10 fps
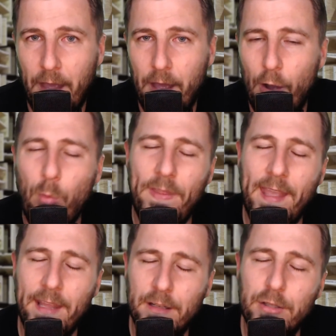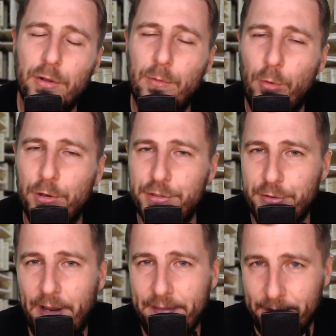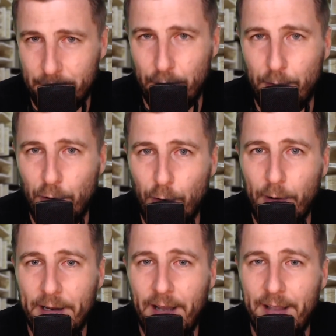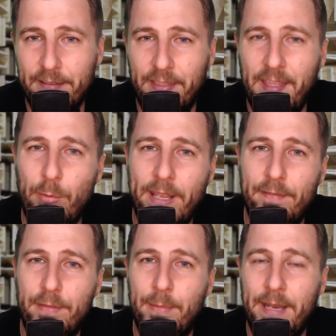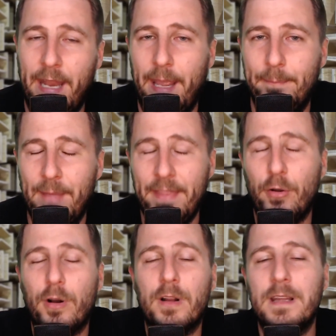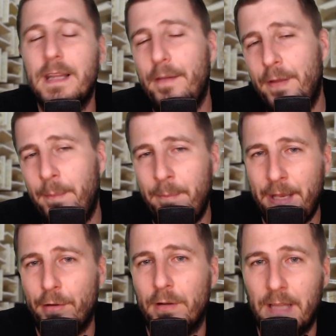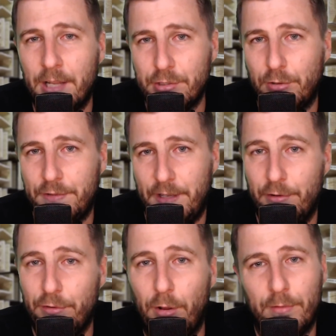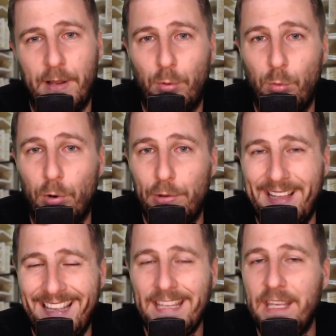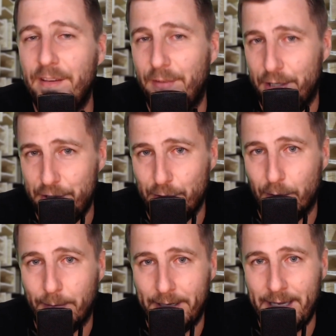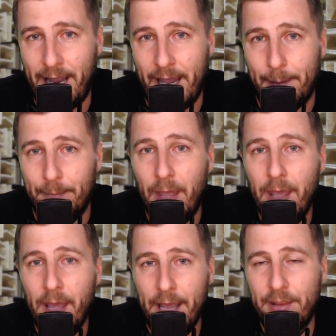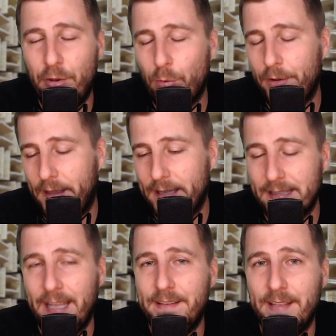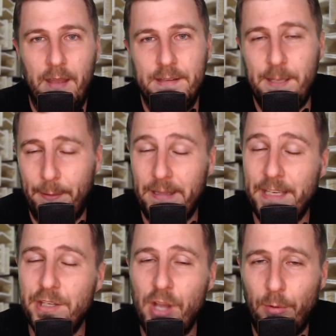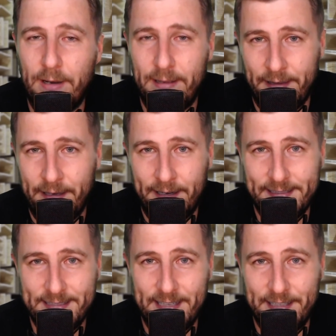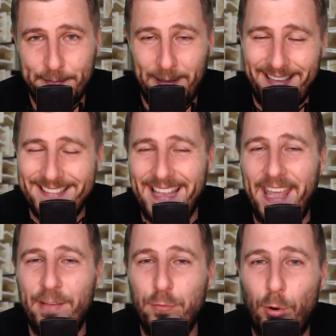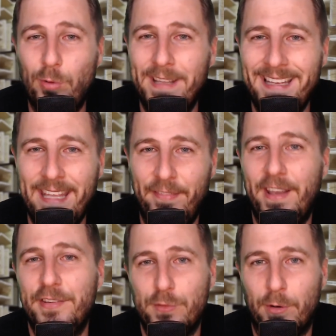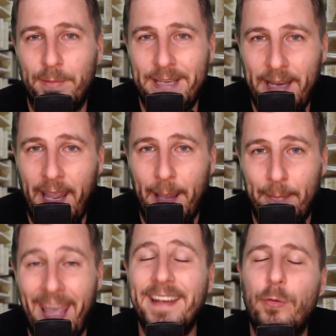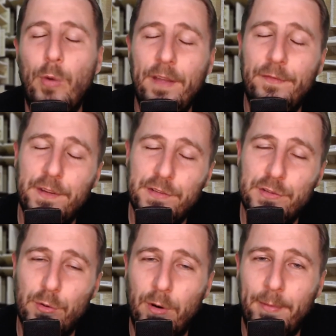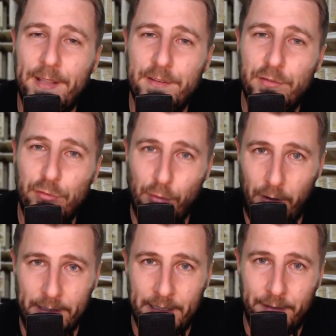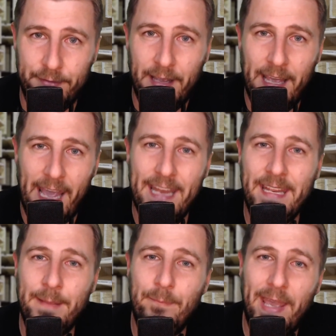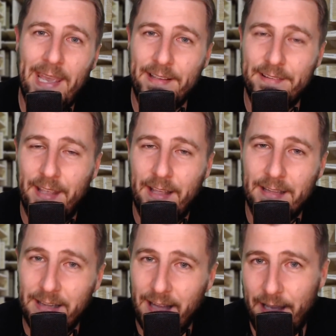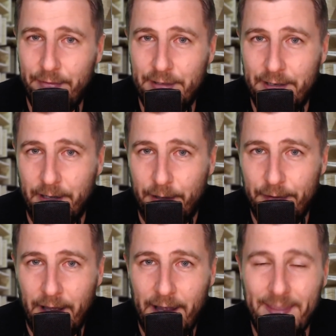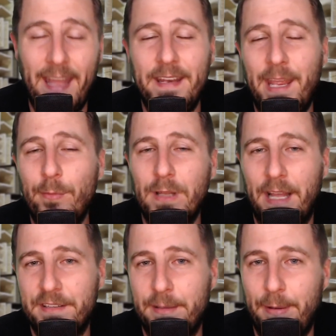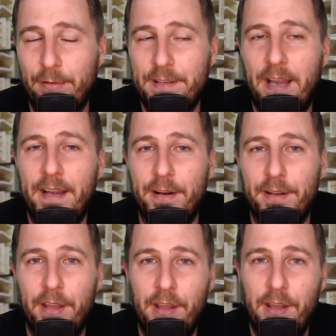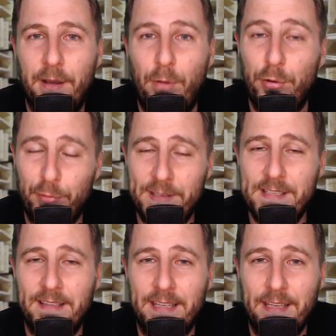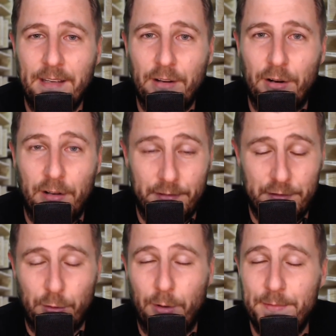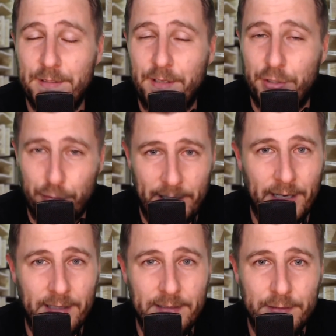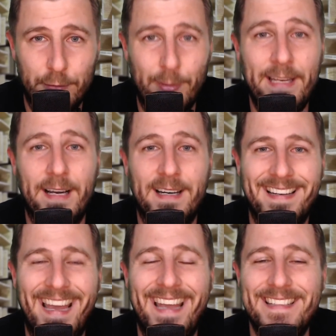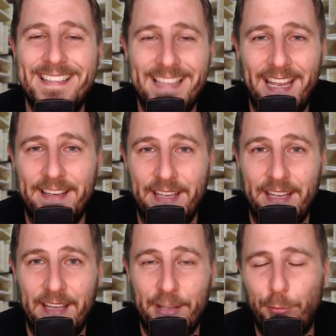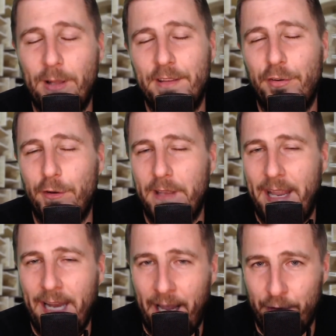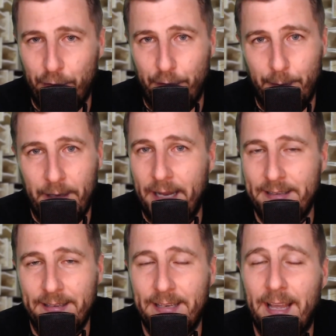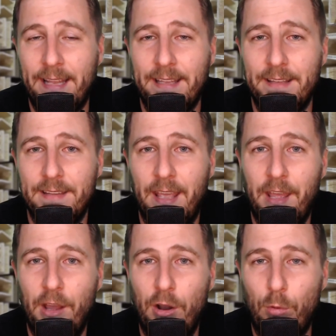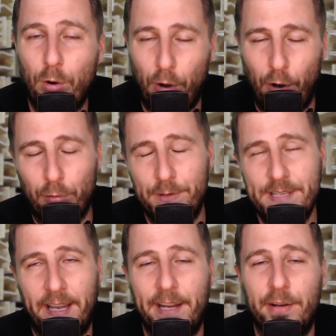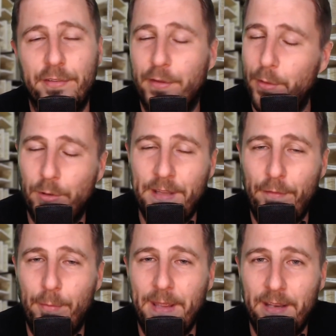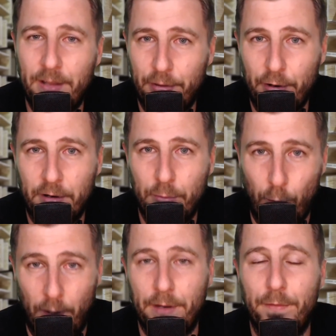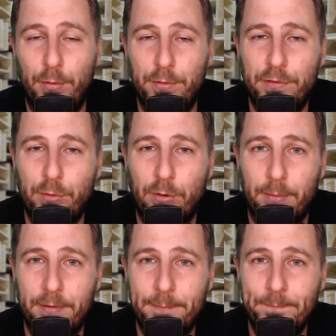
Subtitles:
When they get a little more strength and a little more organized, then we give them a name. And there are 11 meteorological centers all around the world that can give a storm a name. In the North Atlantic, typically NOAA in the United States plays a role in giving a storm a name. And if the storm gets strong enough and impacts lives enough, that name will actually be retired. Most recently, storms Katrina, Rita, and Sandy, as well as Hurricane Andrew from the 1990s, were all retired, so there will never be another one of those storms.